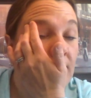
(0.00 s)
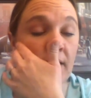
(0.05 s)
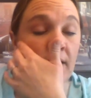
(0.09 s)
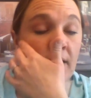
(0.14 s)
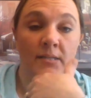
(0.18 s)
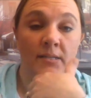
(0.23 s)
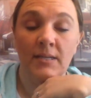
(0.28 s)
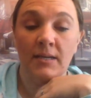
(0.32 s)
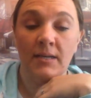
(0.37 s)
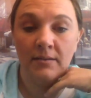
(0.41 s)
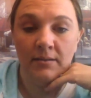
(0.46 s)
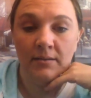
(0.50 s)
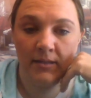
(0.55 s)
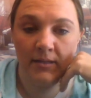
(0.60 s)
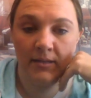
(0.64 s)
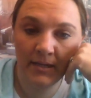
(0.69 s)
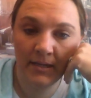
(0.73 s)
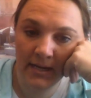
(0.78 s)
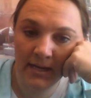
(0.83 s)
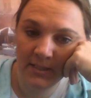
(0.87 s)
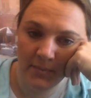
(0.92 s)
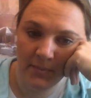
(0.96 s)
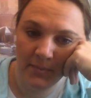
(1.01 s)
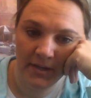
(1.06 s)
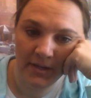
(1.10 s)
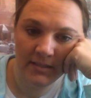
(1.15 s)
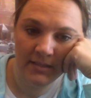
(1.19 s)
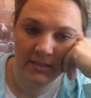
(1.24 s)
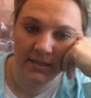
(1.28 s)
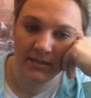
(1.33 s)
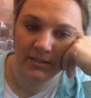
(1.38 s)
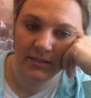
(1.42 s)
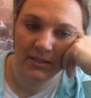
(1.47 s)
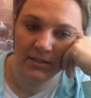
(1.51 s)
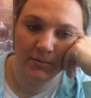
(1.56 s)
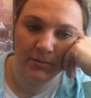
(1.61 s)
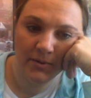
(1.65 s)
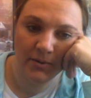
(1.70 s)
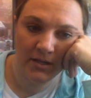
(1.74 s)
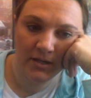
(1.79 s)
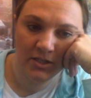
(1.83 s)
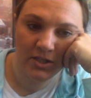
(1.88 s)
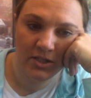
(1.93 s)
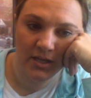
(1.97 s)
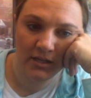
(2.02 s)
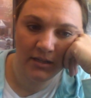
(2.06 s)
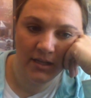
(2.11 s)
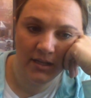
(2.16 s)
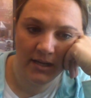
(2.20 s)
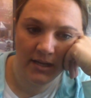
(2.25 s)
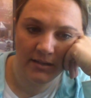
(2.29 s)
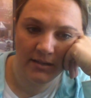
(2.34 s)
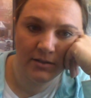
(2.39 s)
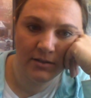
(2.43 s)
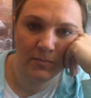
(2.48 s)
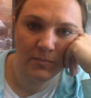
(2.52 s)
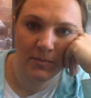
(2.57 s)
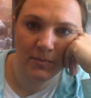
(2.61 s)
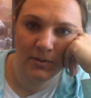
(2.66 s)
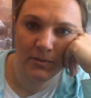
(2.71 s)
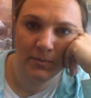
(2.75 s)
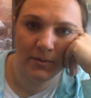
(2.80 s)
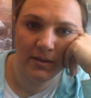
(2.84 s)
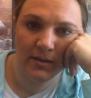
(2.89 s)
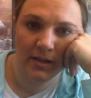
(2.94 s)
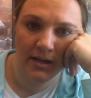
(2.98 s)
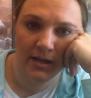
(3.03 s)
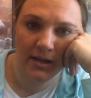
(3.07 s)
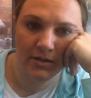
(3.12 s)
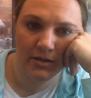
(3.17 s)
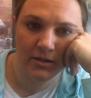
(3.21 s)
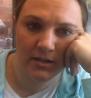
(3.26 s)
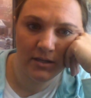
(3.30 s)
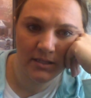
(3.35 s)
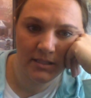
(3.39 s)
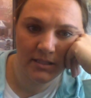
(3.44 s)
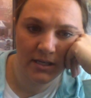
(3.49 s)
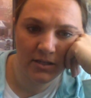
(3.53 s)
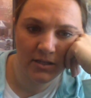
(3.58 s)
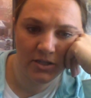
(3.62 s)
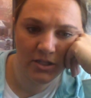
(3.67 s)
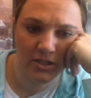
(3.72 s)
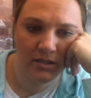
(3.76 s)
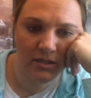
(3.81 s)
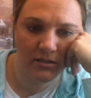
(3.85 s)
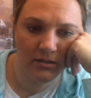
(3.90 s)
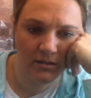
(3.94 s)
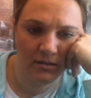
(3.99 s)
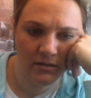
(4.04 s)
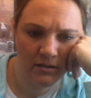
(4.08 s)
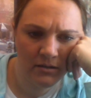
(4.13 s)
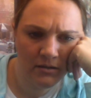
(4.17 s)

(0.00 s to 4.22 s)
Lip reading: got it done in SPSS. Do you want to check the answers between that and your Excel sheet?